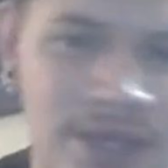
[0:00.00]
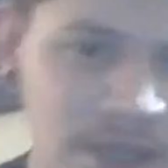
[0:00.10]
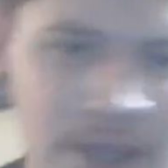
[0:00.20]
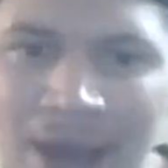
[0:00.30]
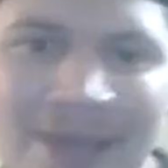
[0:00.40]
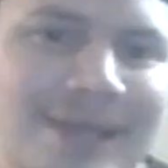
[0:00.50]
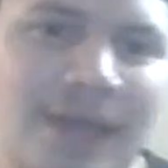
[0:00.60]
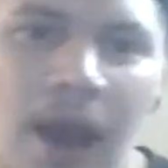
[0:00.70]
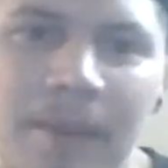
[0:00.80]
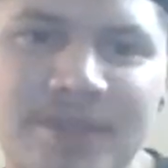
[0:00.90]
need
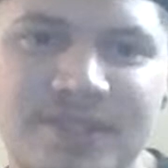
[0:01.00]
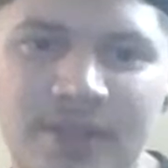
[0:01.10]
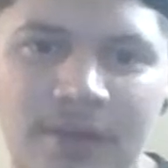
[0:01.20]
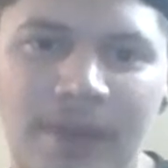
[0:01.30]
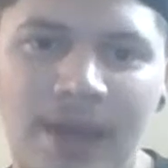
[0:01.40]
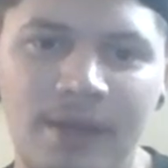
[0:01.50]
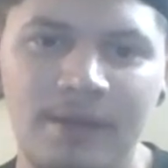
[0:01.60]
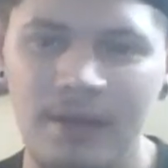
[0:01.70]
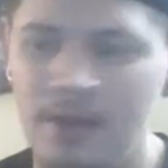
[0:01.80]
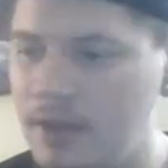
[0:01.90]
comments here, man.
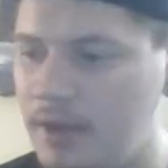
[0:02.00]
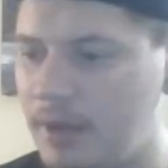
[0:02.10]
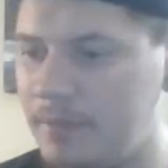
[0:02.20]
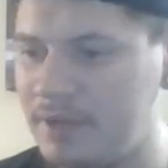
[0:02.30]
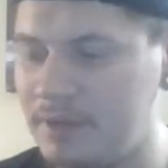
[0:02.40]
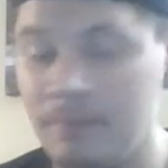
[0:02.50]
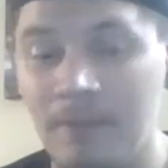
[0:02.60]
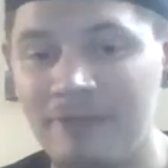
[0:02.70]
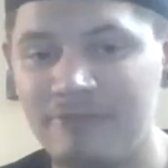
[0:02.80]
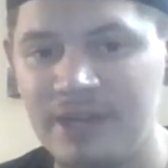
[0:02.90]
I mean,
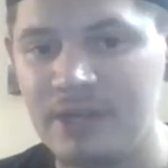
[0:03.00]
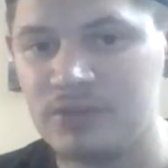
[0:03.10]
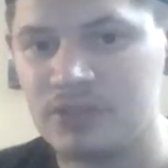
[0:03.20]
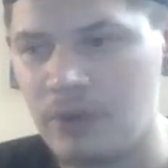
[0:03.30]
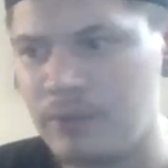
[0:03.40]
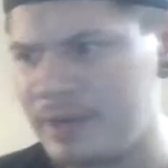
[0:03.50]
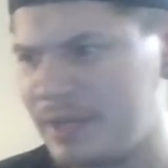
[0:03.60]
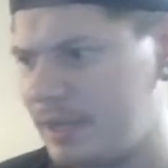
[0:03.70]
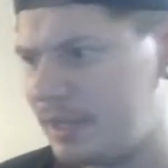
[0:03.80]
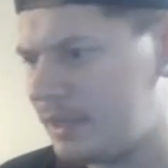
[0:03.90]
my video is
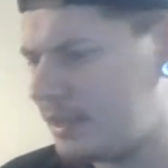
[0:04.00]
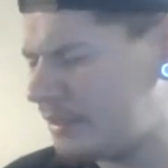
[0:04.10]
already